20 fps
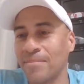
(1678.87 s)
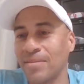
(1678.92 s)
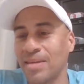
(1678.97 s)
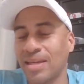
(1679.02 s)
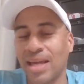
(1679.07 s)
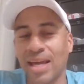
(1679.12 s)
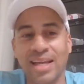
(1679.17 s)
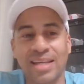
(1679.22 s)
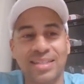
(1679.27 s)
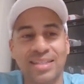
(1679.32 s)

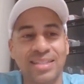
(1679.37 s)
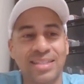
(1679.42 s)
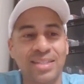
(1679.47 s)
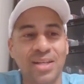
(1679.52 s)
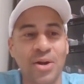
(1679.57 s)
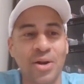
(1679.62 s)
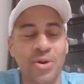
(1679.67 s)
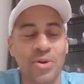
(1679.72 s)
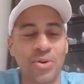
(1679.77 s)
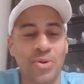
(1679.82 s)
Yes,
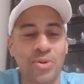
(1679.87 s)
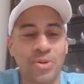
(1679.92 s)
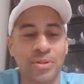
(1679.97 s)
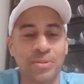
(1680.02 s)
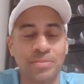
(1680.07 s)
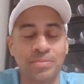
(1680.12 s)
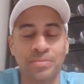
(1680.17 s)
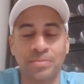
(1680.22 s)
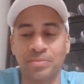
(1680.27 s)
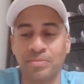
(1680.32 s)
sir.
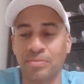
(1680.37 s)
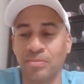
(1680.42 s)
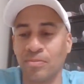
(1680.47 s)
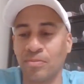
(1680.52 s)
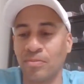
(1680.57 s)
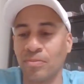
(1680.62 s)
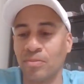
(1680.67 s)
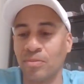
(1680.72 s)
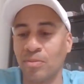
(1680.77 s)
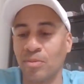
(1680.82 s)

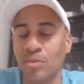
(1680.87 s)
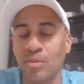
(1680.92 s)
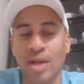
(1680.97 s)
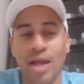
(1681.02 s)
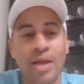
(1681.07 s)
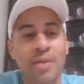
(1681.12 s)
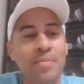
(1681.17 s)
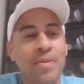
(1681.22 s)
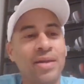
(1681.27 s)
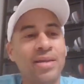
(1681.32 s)

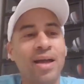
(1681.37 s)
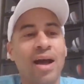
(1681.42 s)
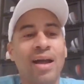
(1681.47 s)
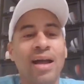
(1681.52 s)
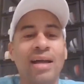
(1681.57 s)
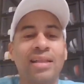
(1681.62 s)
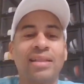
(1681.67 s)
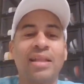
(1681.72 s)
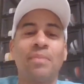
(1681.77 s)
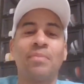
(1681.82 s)
Hey, man, y'all
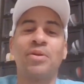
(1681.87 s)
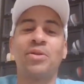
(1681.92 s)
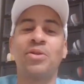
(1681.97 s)
got to let